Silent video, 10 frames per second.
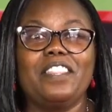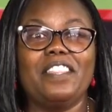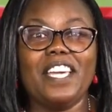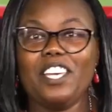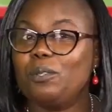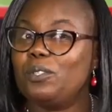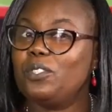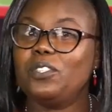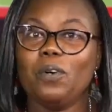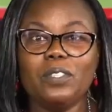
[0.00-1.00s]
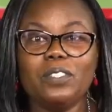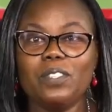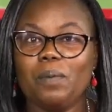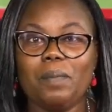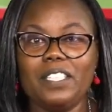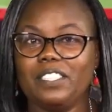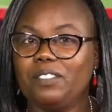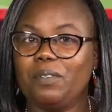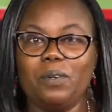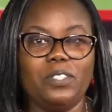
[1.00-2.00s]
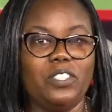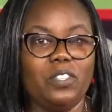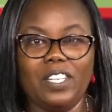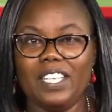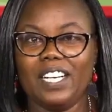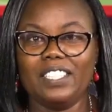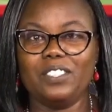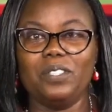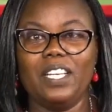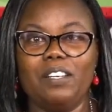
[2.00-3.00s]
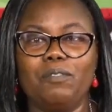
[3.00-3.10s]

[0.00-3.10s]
Thank you so, so much for joining us today.